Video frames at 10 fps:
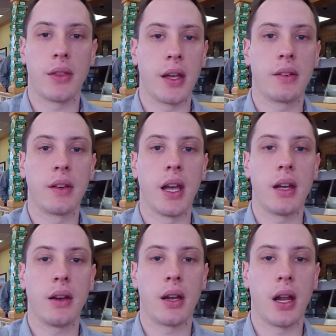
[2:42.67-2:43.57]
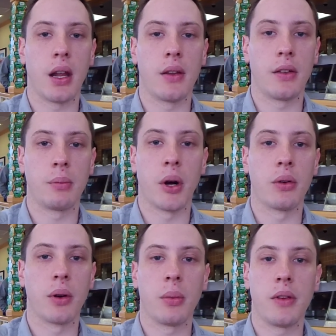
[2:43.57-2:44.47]
Thanks again, and this is
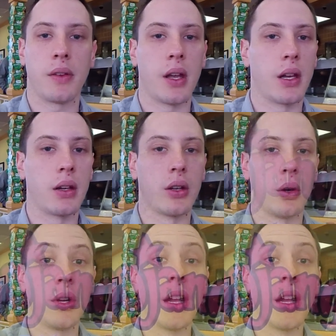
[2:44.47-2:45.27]
Martin Rickman saying, go